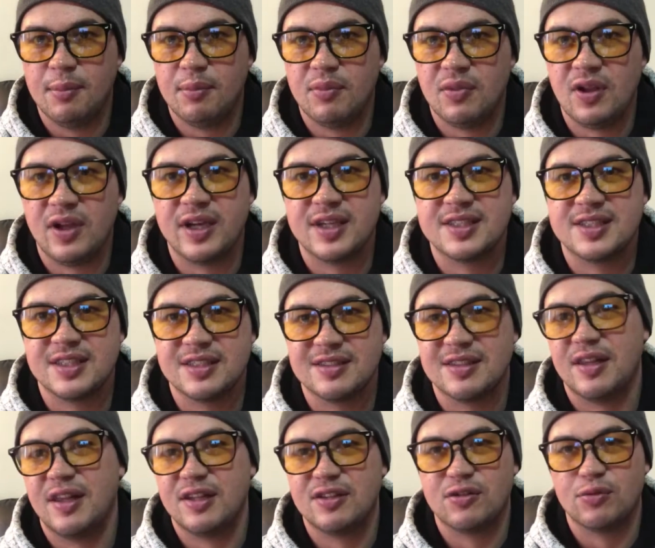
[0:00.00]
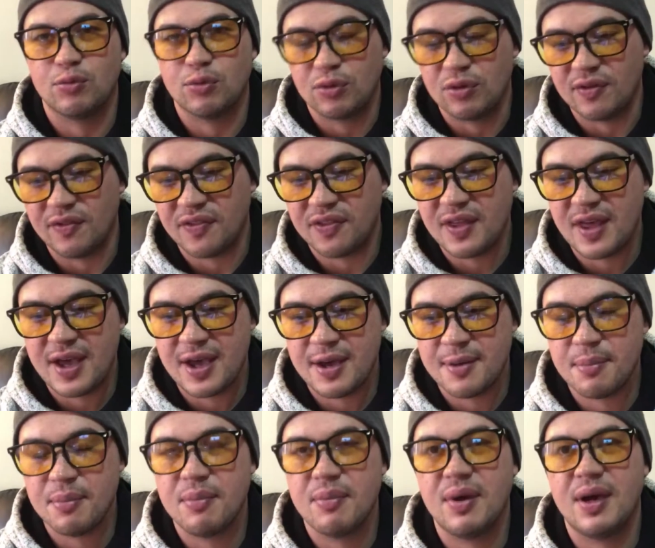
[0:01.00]
Like I said, so that's a rule of
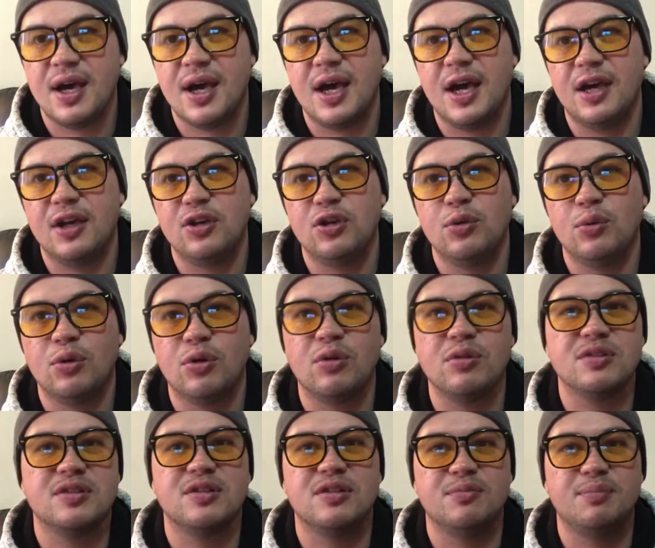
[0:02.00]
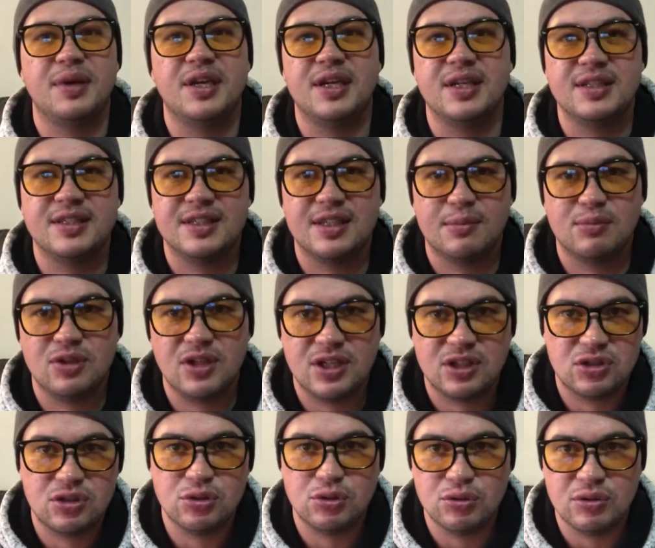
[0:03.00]
thumb. You would also be subject
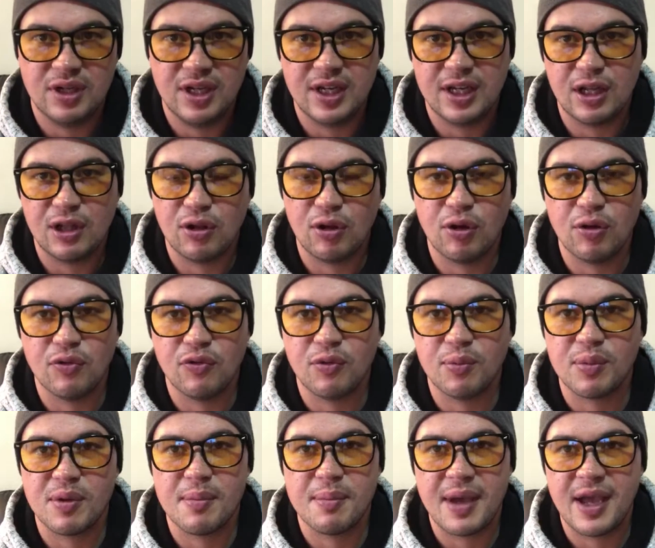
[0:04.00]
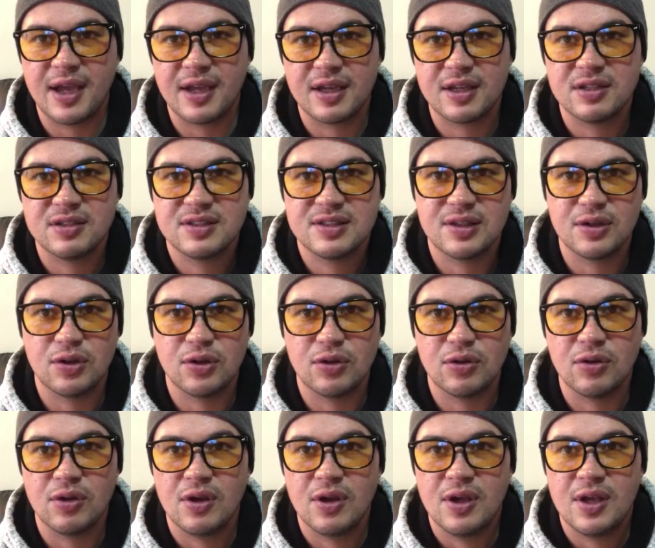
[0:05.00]
to getting a loan from the bank. So
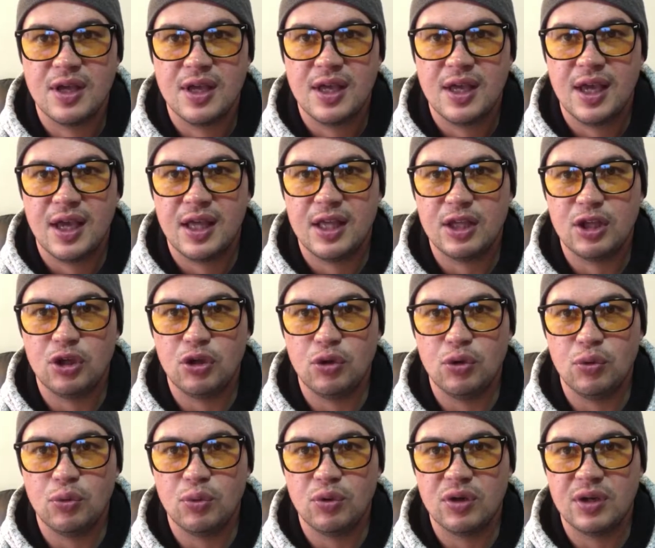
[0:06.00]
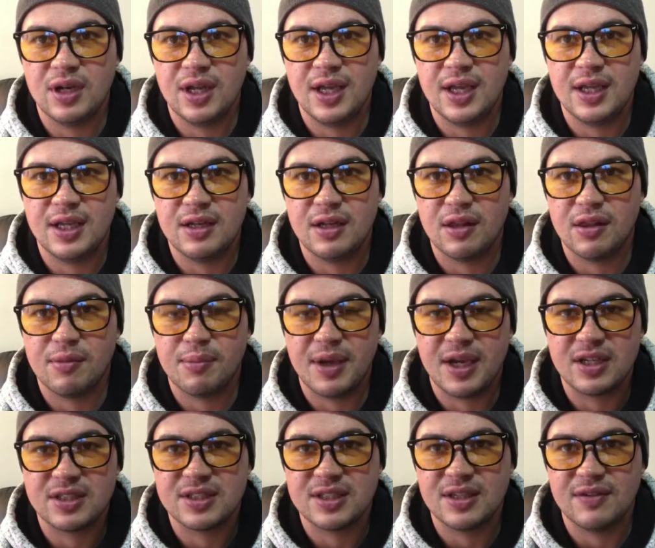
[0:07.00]
you would need the
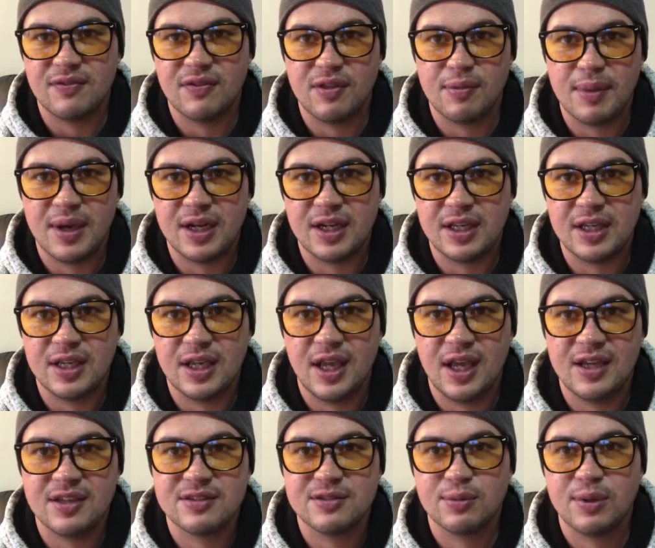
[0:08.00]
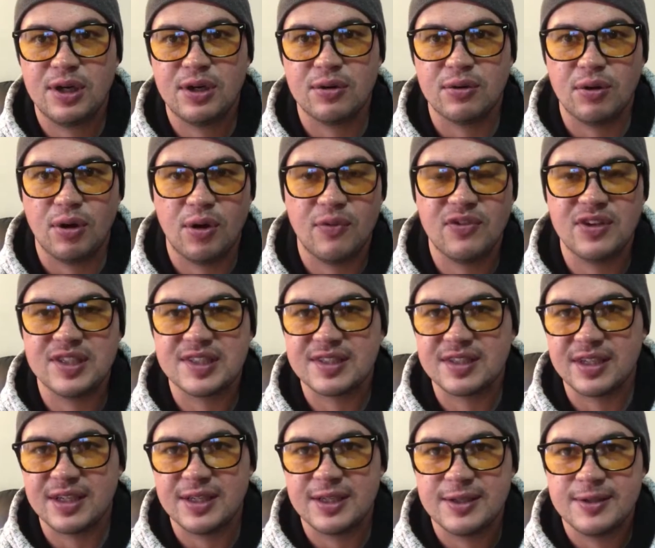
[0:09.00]
bank to give the money as well,
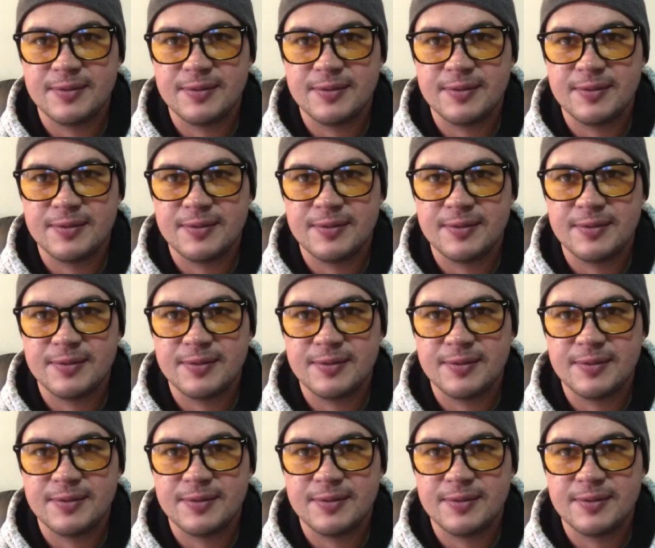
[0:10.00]
obviously.